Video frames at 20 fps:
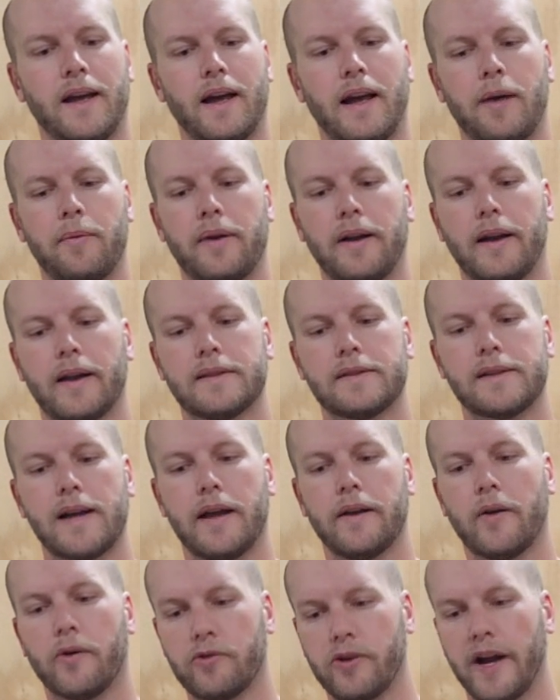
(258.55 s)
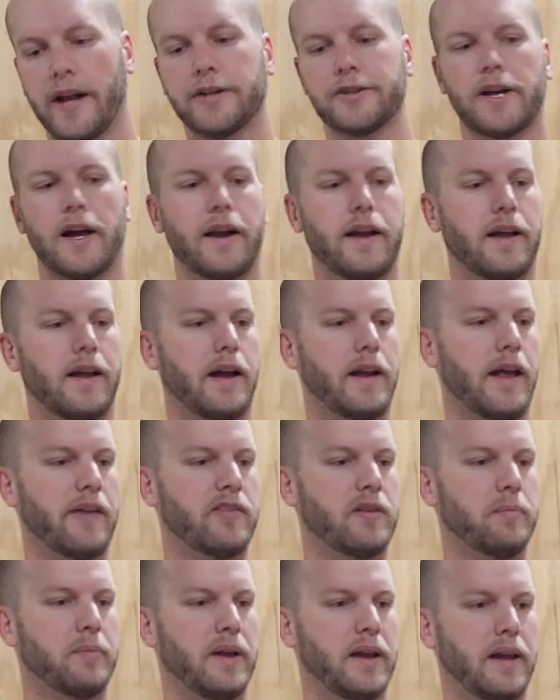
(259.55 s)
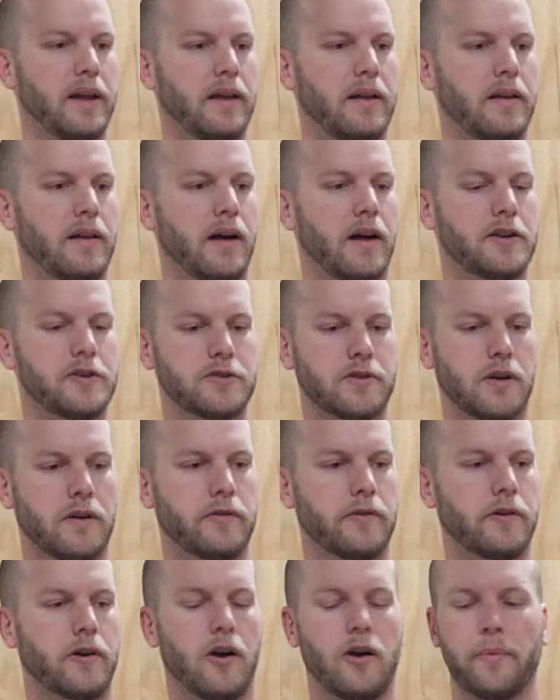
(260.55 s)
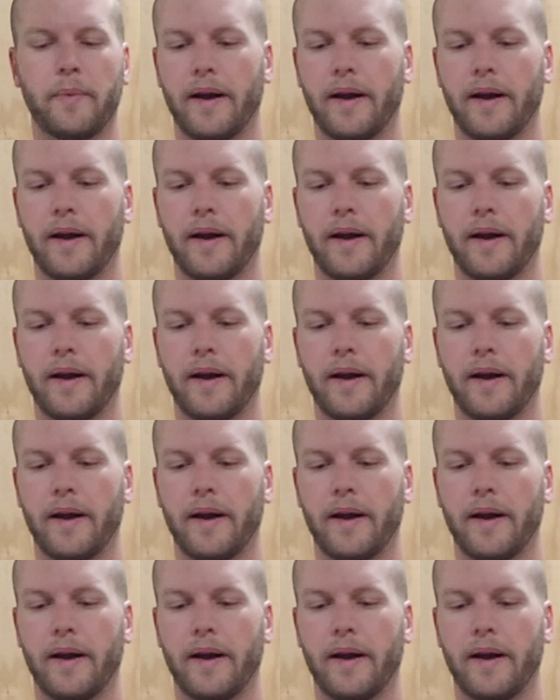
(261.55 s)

I mean, it's got no range on it. I'd have to be hunched over